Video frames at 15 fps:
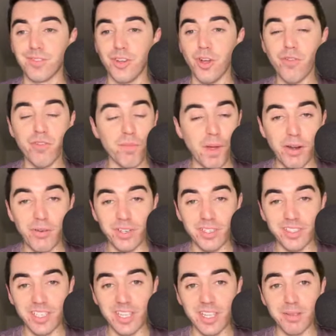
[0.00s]

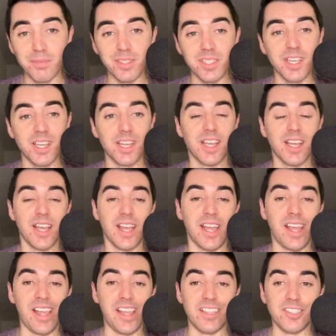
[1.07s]
overpowering teams,
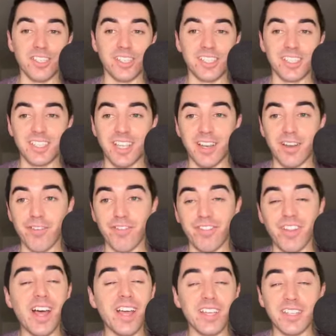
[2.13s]
and just kind of
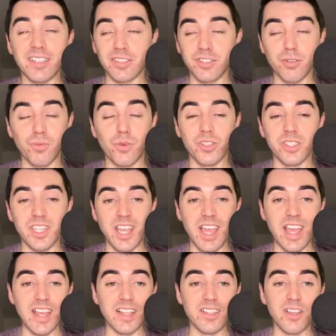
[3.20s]
flying towards the
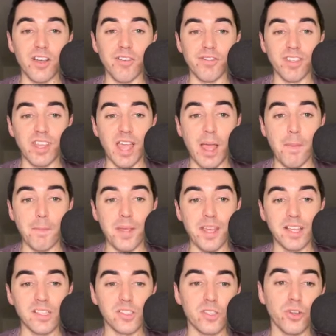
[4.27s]
end of the
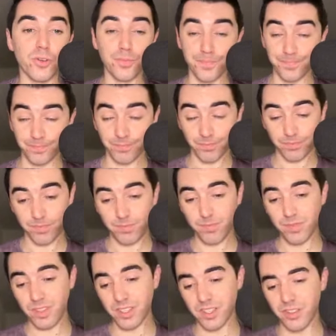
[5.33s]
campaign. So
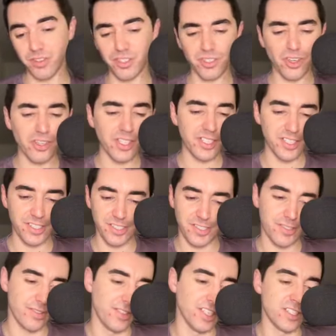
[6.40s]
there's all
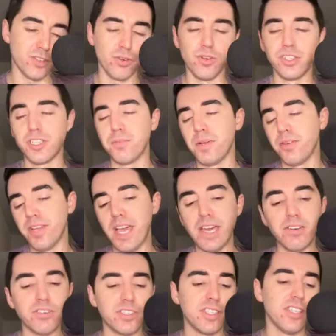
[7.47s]
this discourse about
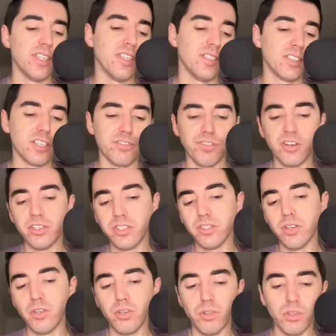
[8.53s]
Ederson,
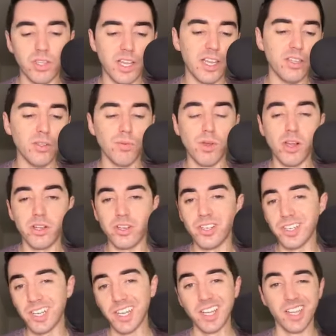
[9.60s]
Guardiola, Kyle Walker.